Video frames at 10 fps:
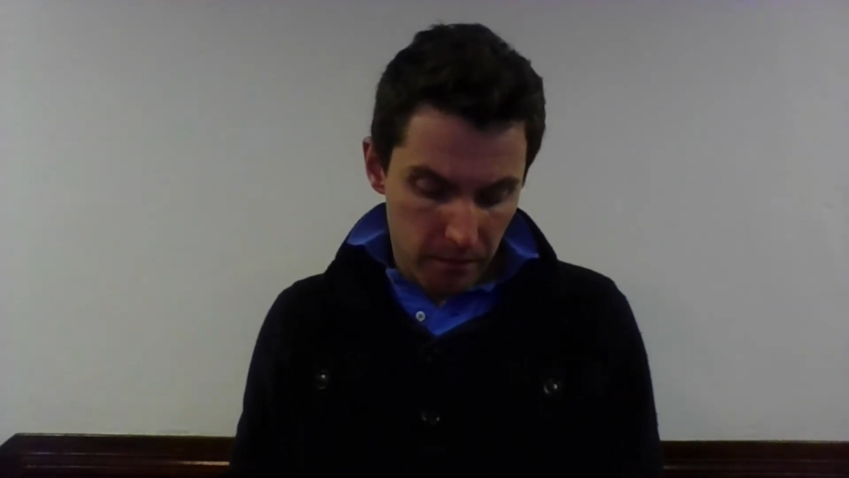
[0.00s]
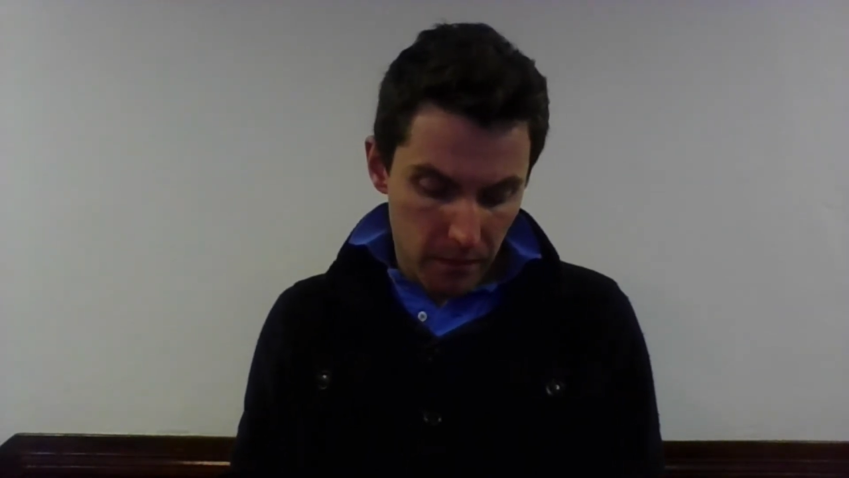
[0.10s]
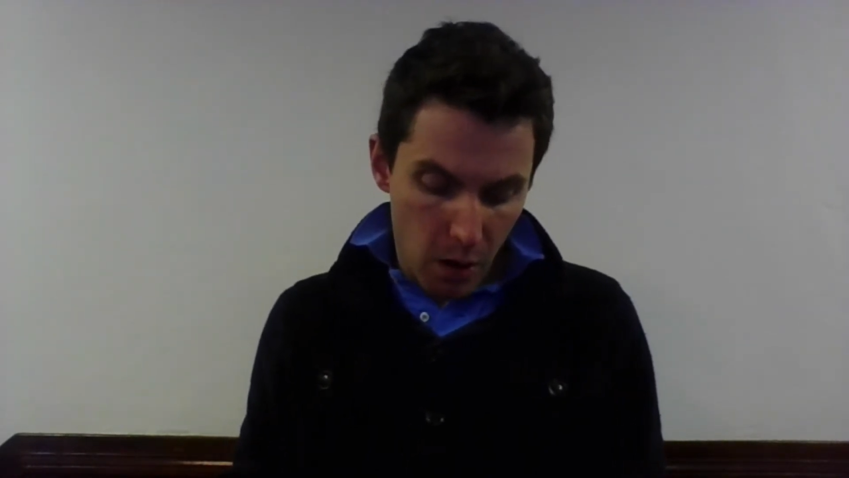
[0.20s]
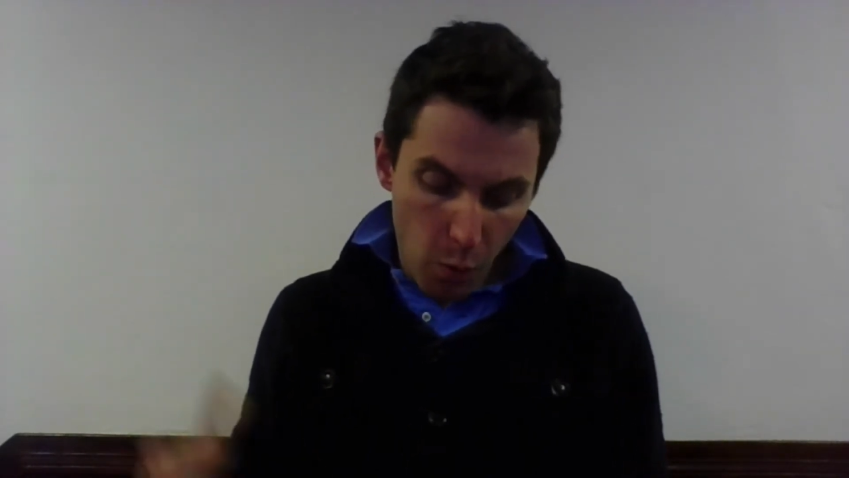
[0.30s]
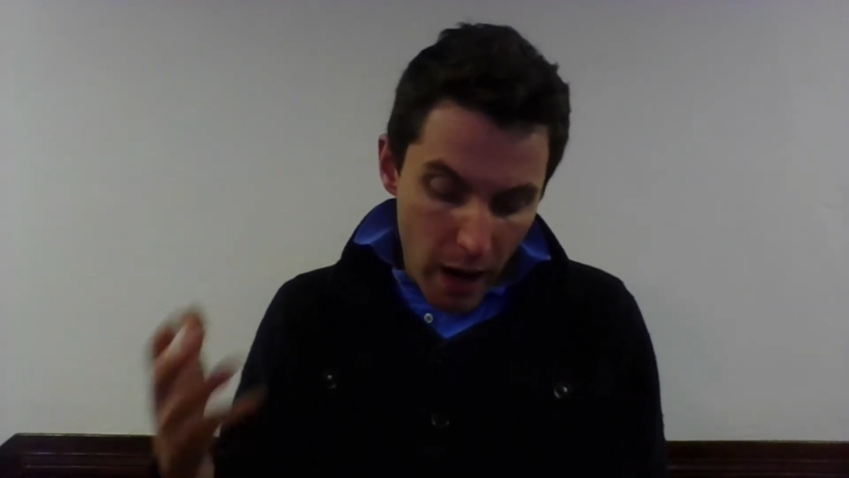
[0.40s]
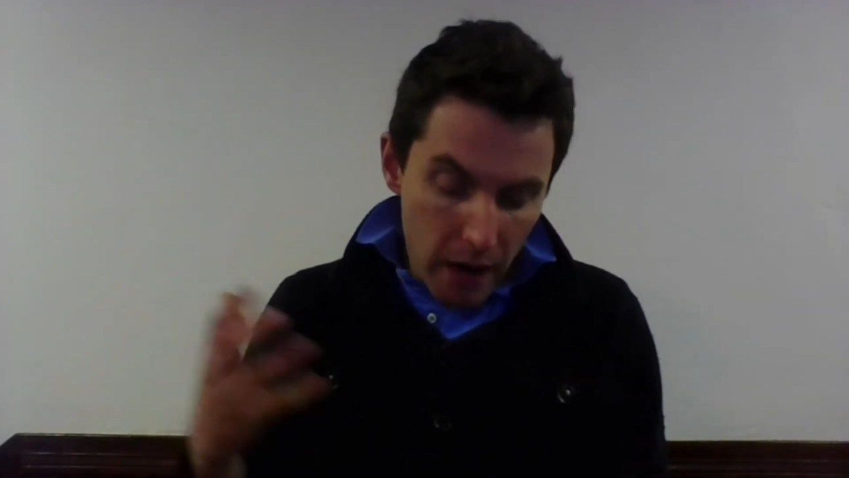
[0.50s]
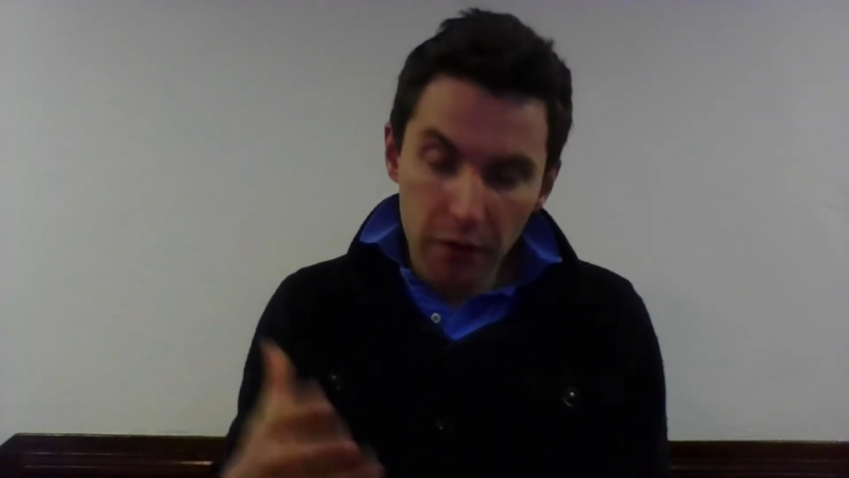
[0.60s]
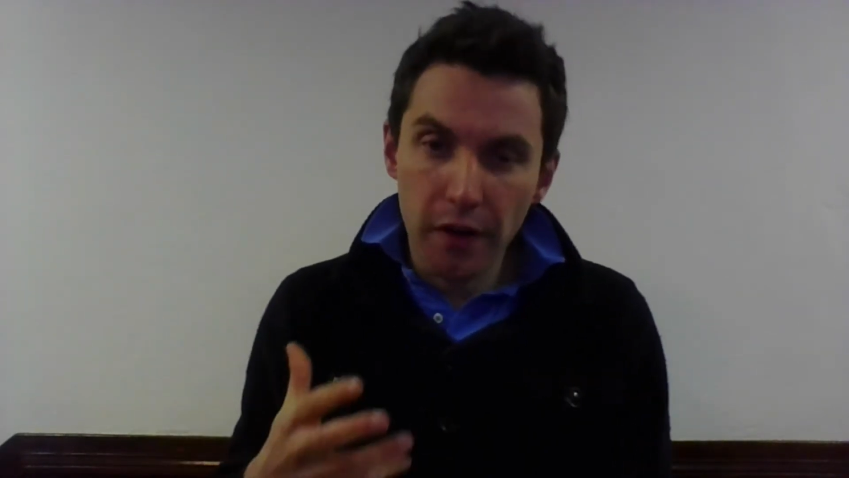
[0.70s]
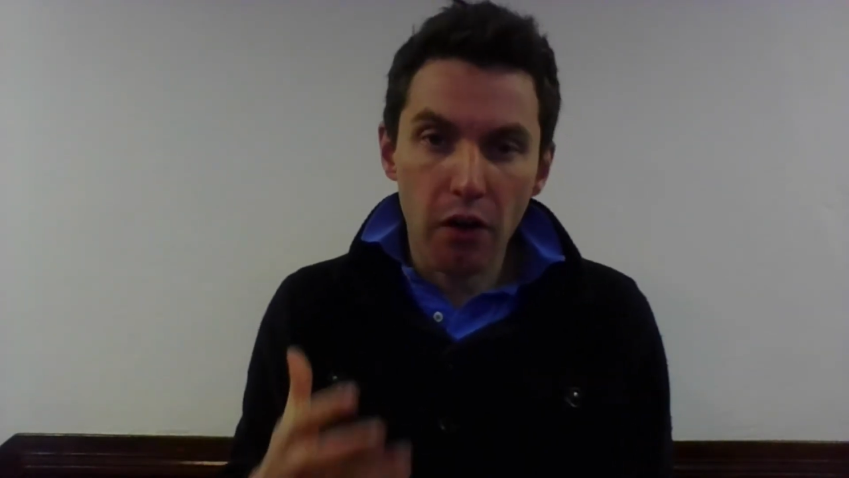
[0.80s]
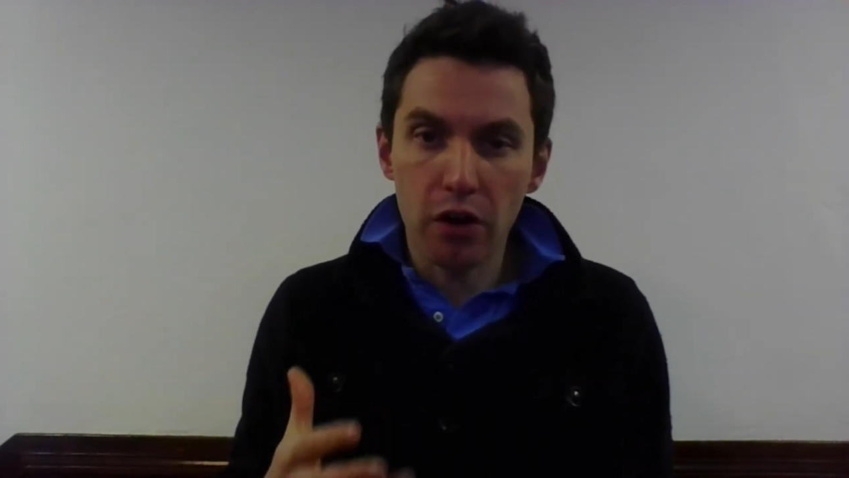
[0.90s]
A aware of
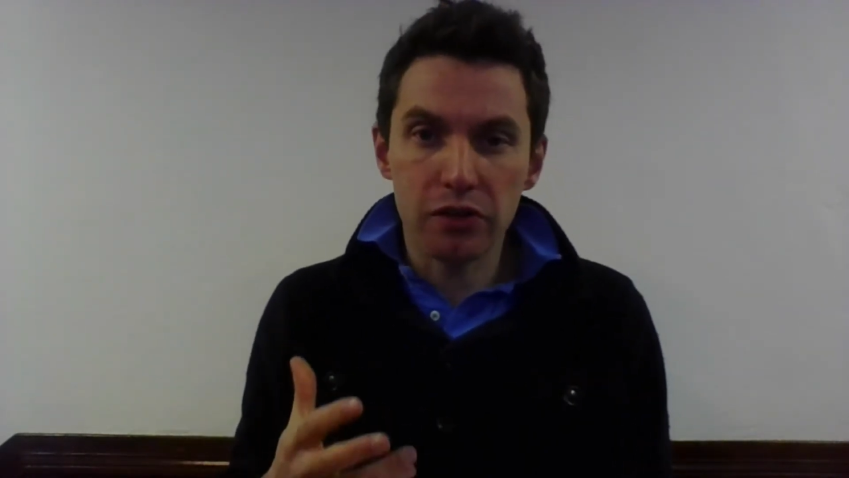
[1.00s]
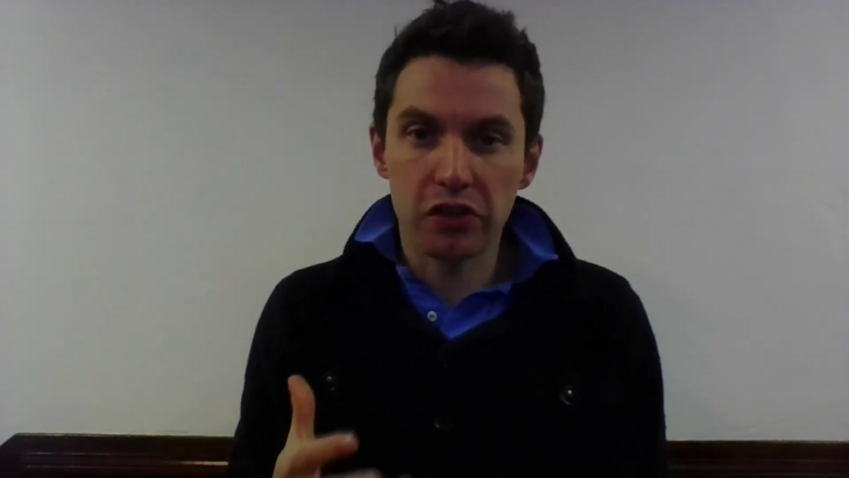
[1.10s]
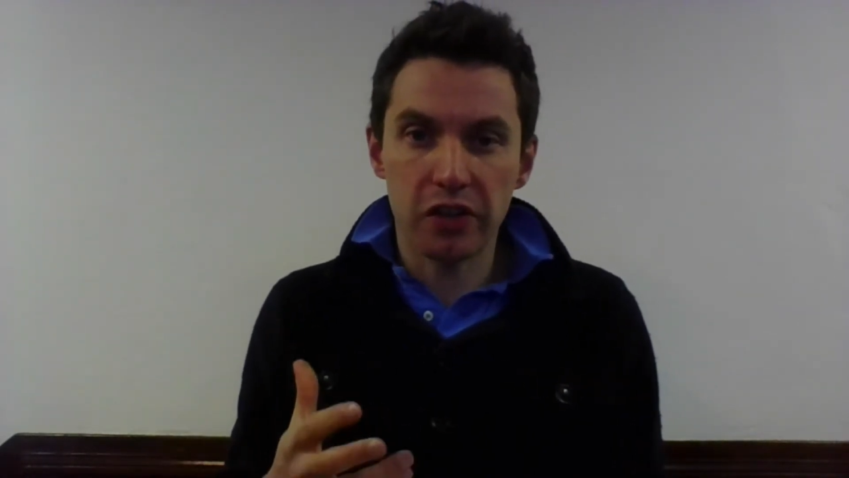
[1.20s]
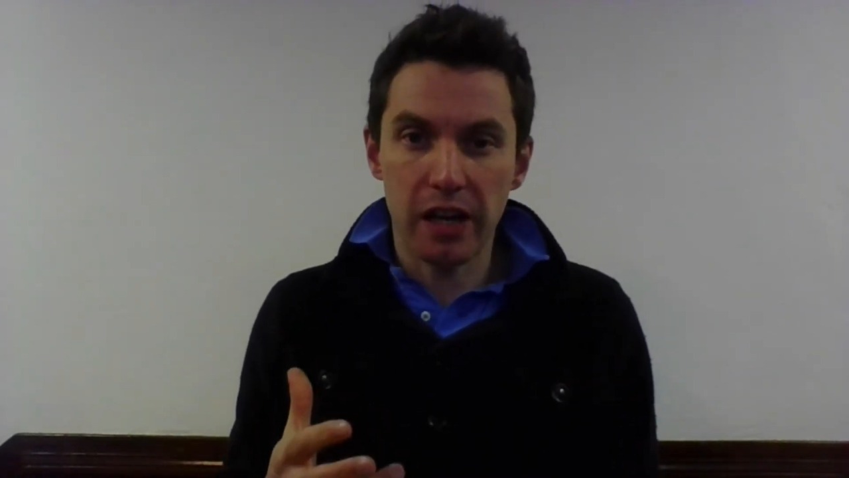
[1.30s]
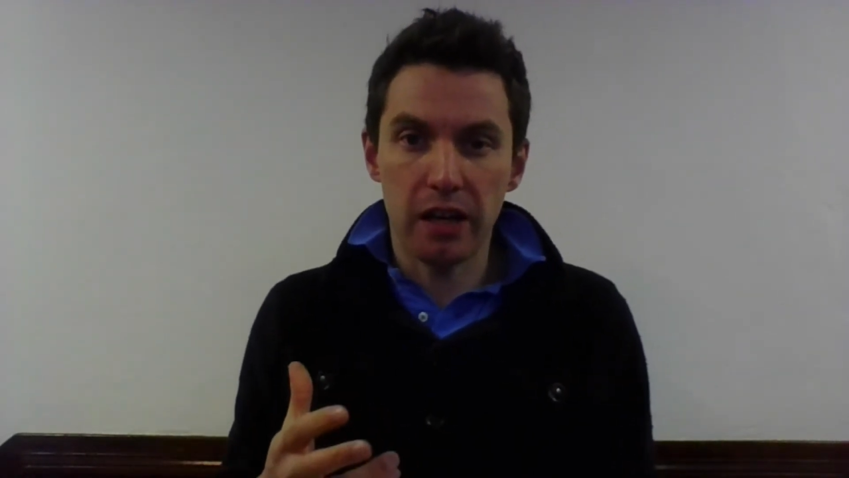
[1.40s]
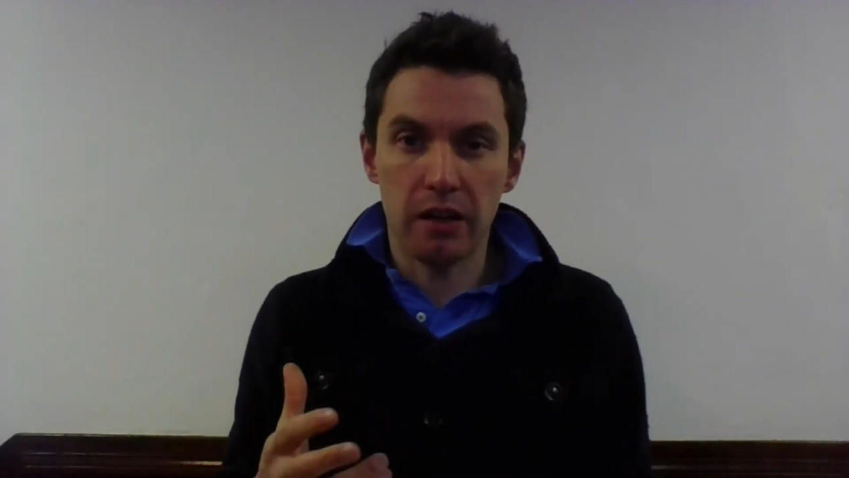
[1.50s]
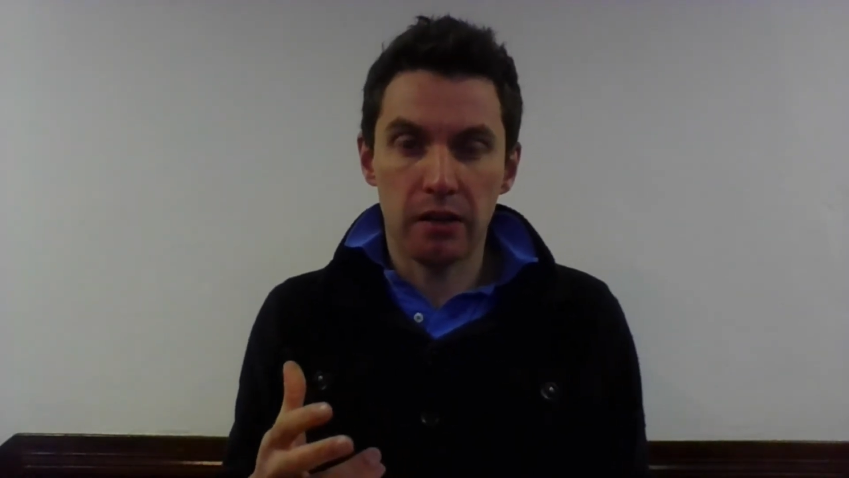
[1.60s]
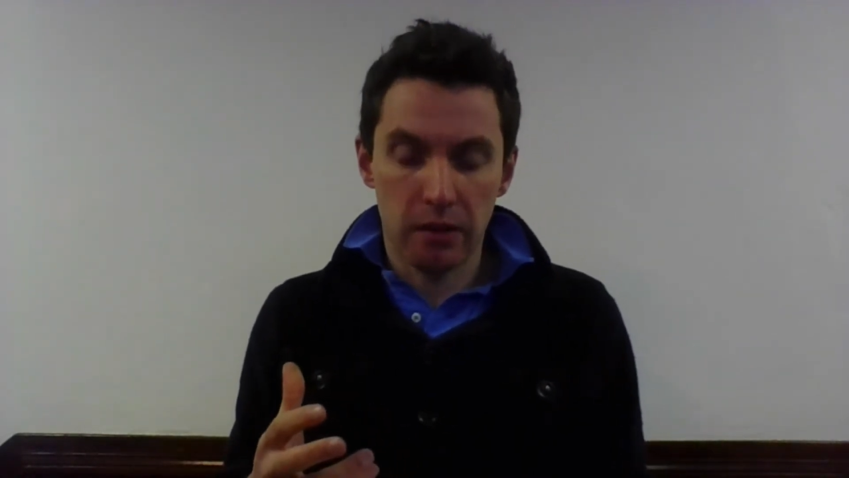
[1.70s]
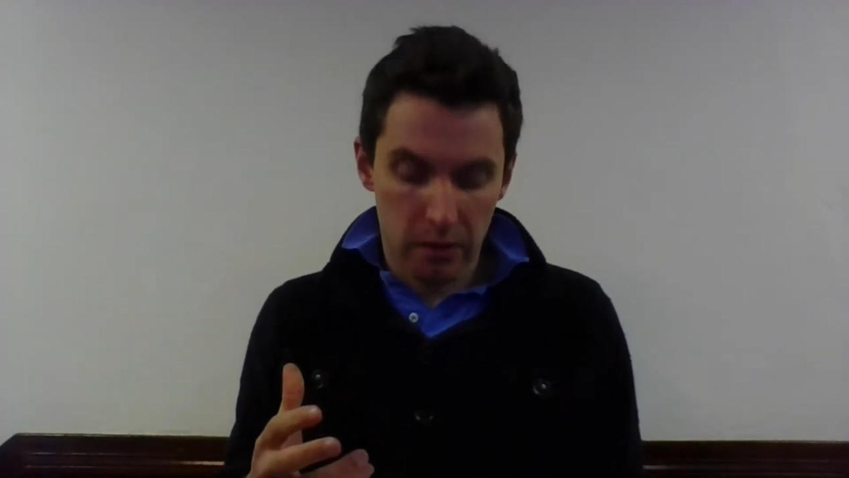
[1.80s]
their own sin,